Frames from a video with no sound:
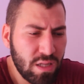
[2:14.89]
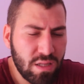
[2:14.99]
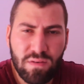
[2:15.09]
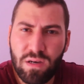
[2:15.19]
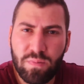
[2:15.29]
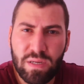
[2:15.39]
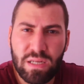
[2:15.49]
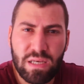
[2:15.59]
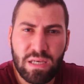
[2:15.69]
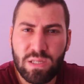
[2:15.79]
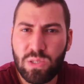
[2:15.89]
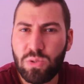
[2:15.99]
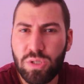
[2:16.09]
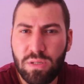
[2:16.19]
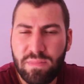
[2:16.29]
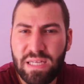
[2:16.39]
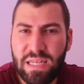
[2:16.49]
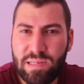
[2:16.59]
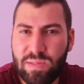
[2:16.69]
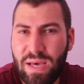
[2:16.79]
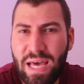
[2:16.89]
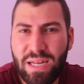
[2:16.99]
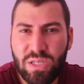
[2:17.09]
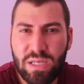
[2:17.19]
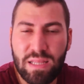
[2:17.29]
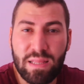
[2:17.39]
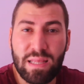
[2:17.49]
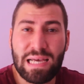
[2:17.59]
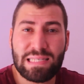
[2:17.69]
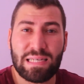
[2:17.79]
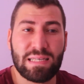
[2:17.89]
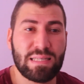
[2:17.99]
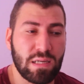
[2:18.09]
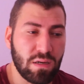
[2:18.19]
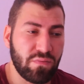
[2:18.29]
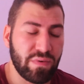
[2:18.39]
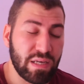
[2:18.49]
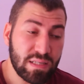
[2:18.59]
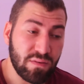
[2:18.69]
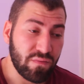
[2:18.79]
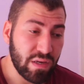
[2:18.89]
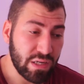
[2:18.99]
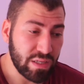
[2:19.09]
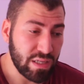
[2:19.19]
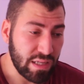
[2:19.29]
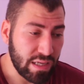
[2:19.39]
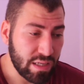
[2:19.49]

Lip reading: Developing a social media strategy, and that in itself is a very